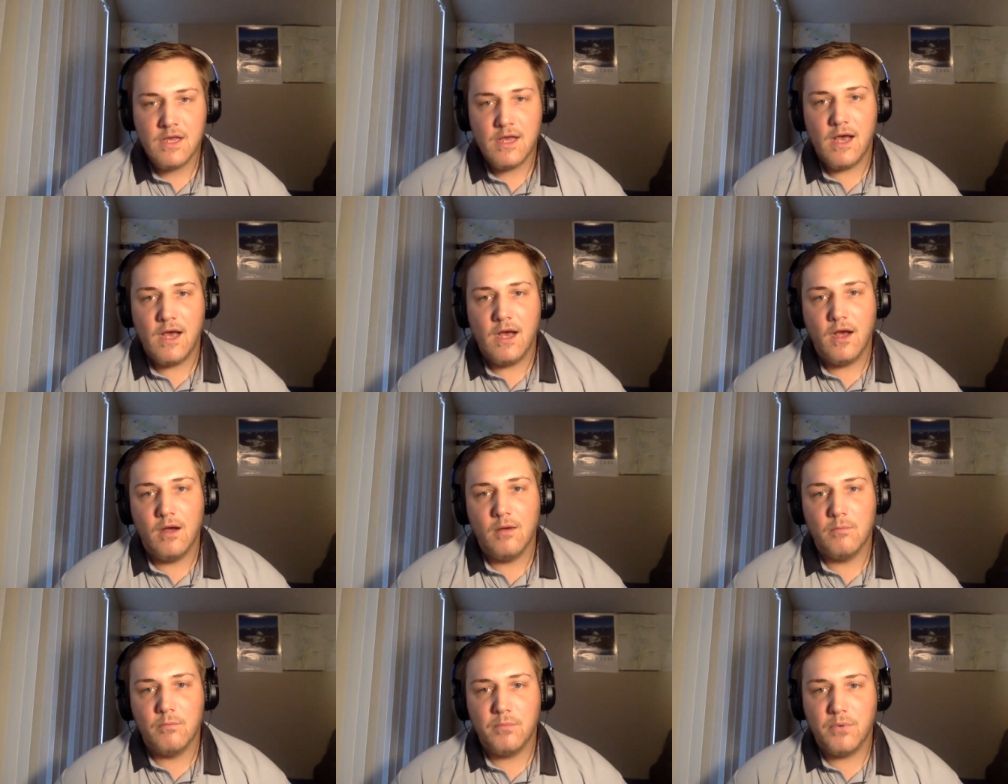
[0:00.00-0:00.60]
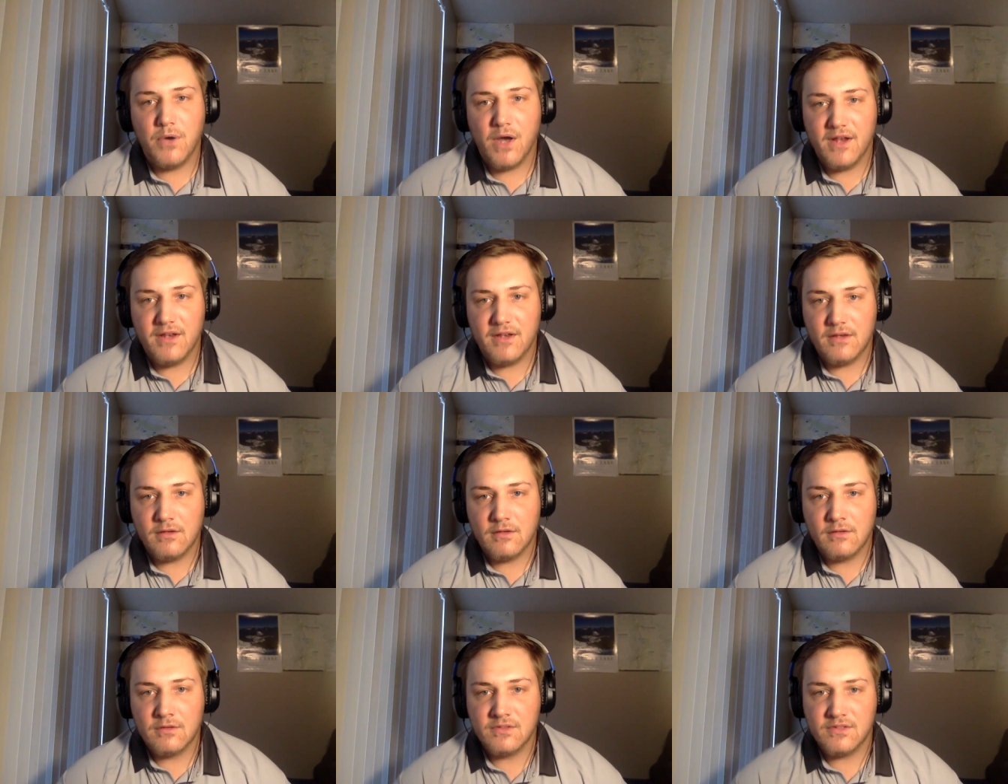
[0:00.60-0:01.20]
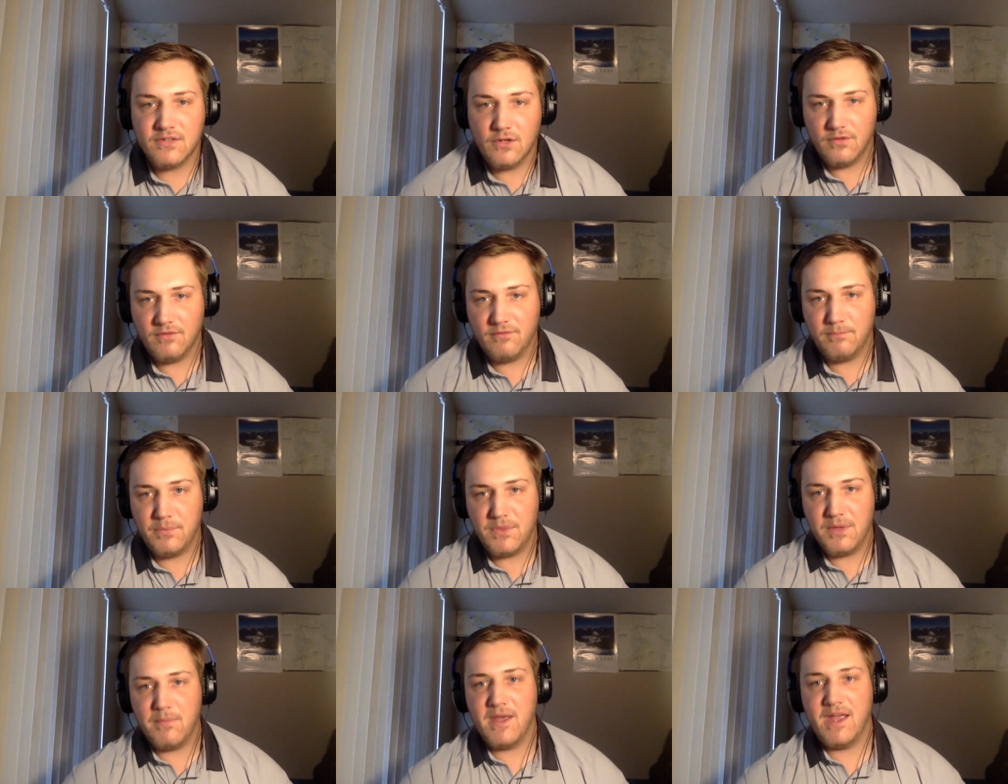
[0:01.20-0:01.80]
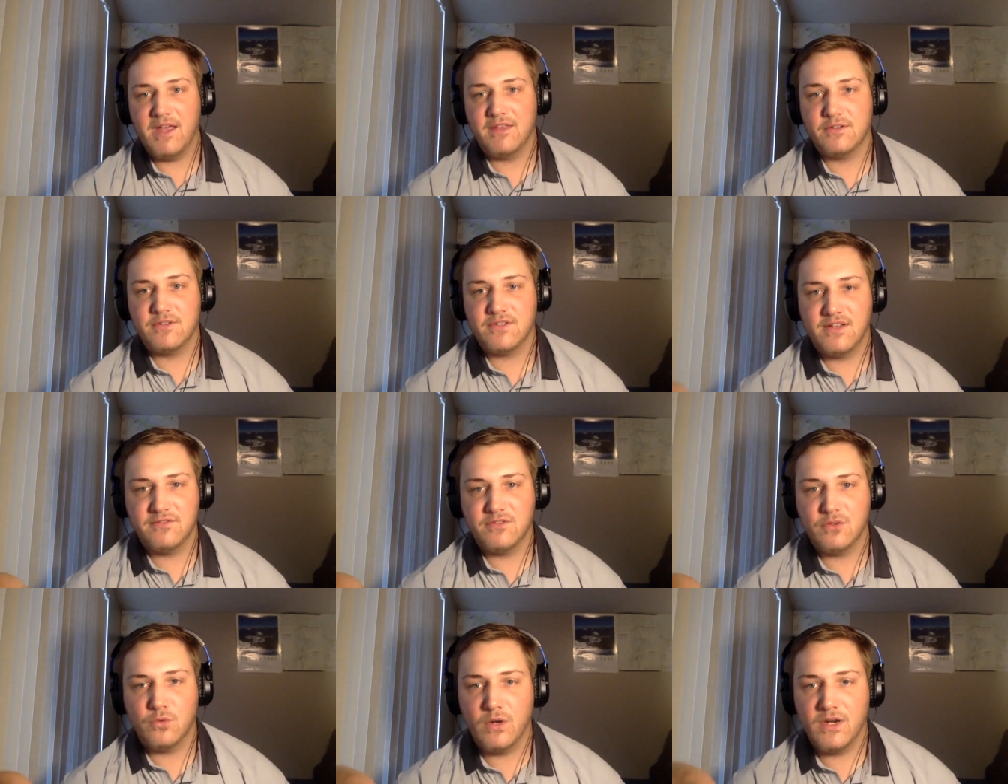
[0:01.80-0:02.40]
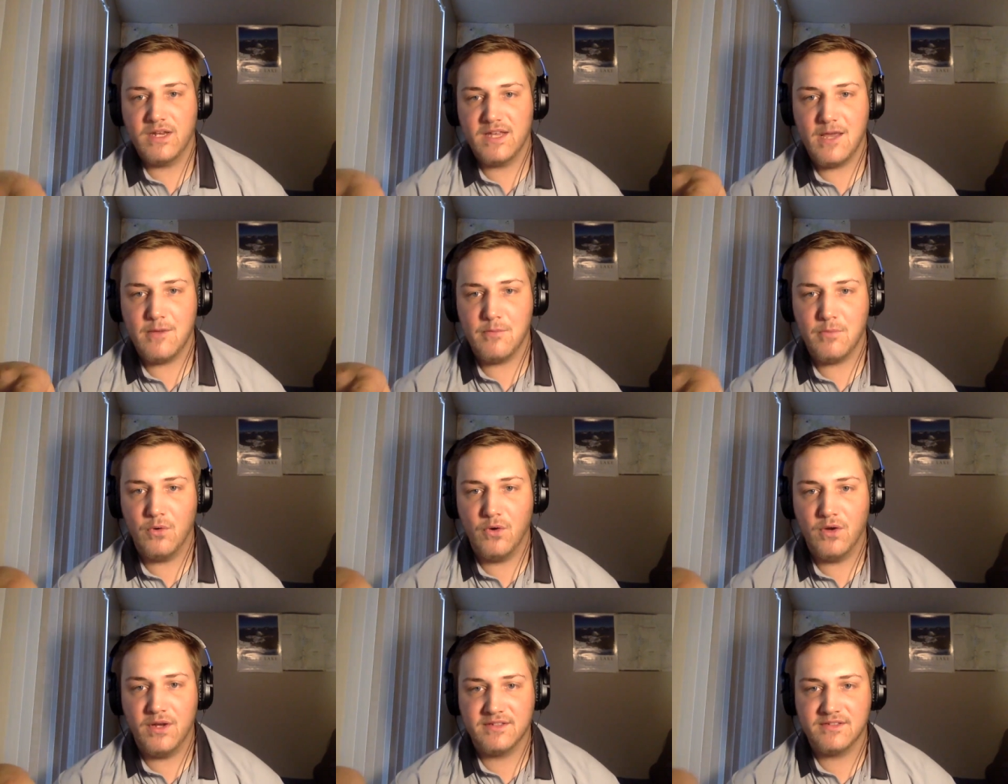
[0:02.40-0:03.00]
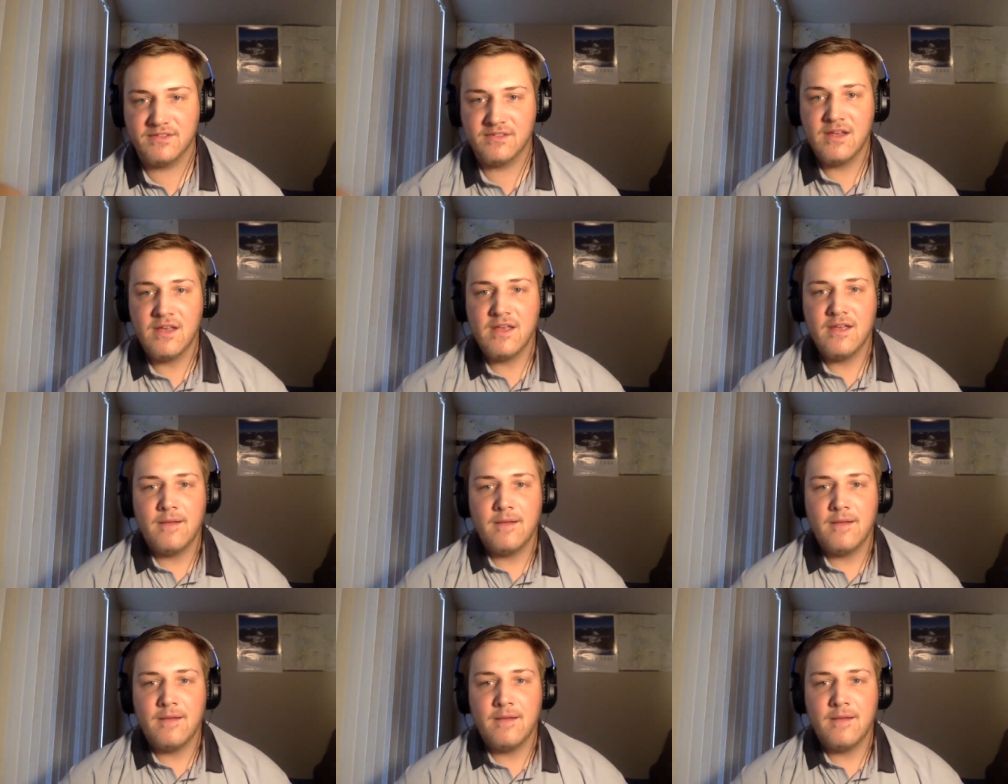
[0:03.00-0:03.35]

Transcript: But so the Panthers have 28 points.